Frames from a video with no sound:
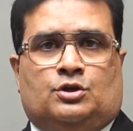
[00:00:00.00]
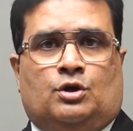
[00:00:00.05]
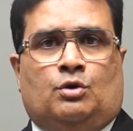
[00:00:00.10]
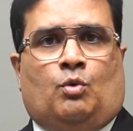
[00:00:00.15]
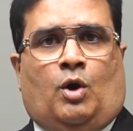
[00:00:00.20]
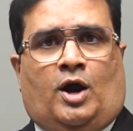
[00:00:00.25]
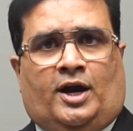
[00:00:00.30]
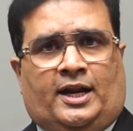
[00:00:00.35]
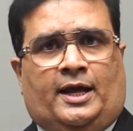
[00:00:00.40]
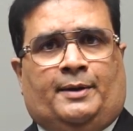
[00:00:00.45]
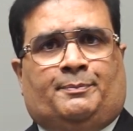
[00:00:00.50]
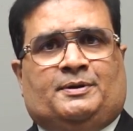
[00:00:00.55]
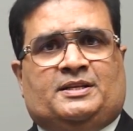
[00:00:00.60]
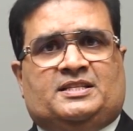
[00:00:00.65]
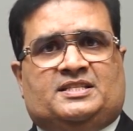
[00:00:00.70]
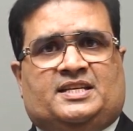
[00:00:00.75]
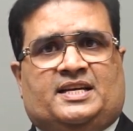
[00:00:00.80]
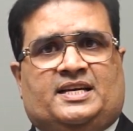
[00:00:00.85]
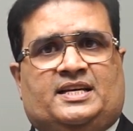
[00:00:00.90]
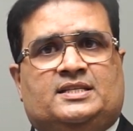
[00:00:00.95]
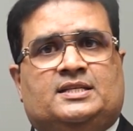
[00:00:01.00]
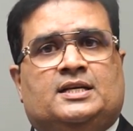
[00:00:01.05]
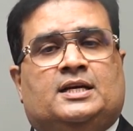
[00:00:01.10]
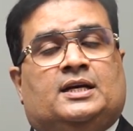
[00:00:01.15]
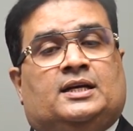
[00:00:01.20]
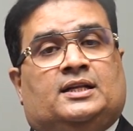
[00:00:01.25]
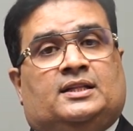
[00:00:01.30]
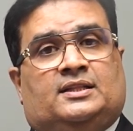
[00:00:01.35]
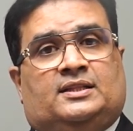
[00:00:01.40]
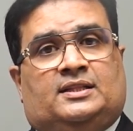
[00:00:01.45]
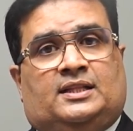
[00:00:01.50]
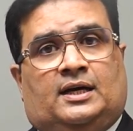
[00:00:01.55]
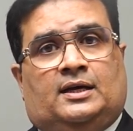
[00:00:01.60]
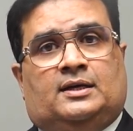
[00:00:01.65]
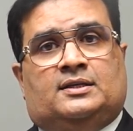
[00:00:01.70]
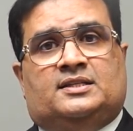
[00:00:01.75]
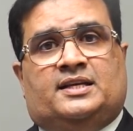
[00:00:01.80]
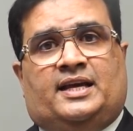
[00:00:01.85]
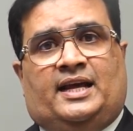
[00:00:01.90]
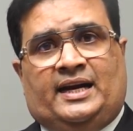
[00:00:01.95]
So what happens is,
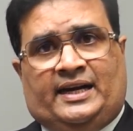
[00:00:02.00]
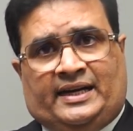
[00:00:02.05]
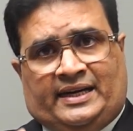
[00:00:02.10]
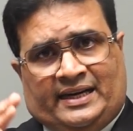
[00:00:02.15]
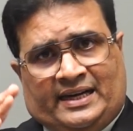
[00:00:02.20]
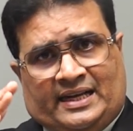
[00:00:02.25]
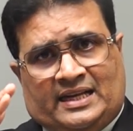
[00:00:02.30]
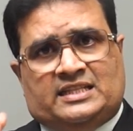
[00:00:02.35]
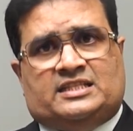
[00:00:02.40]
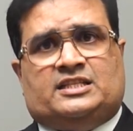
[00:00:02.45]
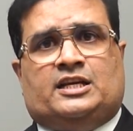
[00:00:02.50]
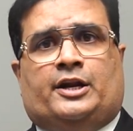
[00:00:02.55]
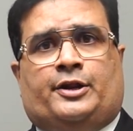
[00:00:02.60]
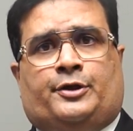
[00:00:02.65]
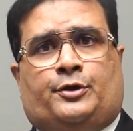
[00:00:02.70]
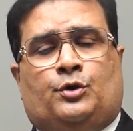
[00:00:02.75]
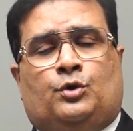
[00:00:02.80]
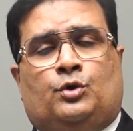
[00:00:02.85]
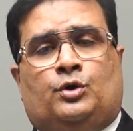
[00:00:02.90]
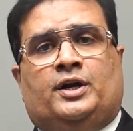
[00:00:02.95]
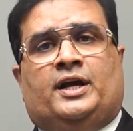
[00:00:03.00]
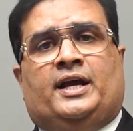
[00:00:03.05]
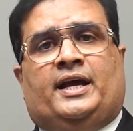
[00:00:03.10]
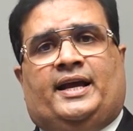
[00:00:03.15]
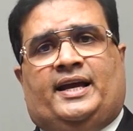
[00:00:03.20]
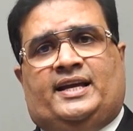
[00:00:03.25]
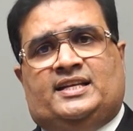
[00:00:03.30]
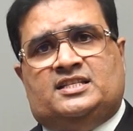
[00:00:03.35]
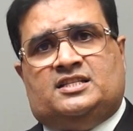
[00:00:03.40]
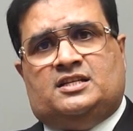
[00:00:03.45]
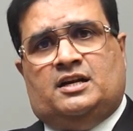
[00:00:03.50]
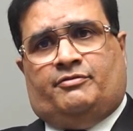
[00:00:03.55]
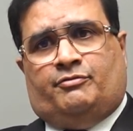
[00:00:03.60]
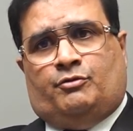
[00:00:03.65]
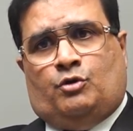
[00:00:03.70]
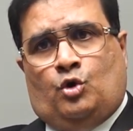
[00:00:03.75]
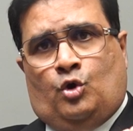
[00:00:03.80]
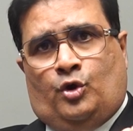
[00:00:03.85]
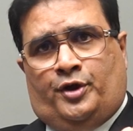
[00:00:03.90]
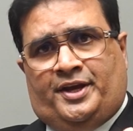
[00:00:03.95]
the electrical circuit, instead
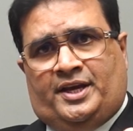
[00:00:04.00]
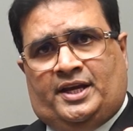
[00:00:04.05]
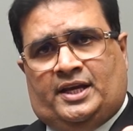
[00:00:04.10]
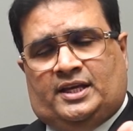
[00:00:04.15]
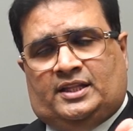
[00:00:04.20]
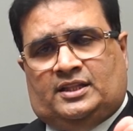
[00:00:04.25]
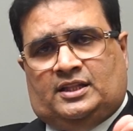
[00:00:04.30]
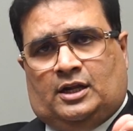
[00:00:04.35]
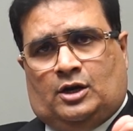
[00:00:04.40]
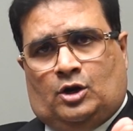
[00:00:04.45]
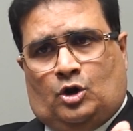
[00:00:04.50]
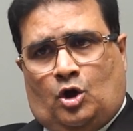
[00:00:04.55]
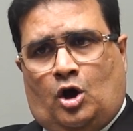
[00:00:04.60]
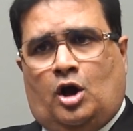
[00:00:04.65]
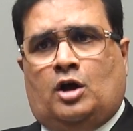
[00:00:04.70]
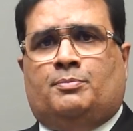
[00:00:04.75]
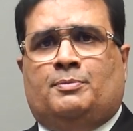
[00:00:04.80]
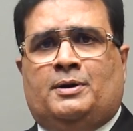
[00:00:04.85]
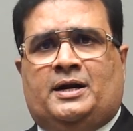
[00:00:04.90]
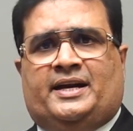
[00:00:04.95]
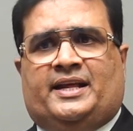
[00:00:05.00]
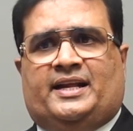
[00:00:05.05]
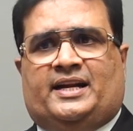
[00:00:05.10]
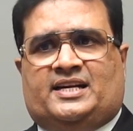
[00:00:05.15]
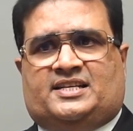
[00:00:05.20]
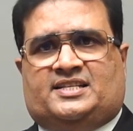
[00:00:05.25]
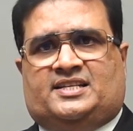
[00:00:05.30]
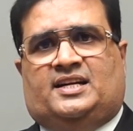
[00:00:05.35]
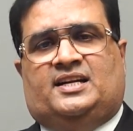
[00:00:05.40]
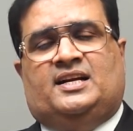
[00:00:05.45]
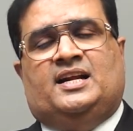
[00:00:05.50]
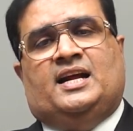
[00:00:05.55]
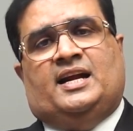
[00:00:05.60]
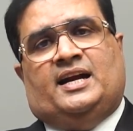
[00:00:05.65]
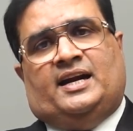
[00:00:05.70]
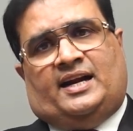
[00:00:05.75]
of going in the normal direction,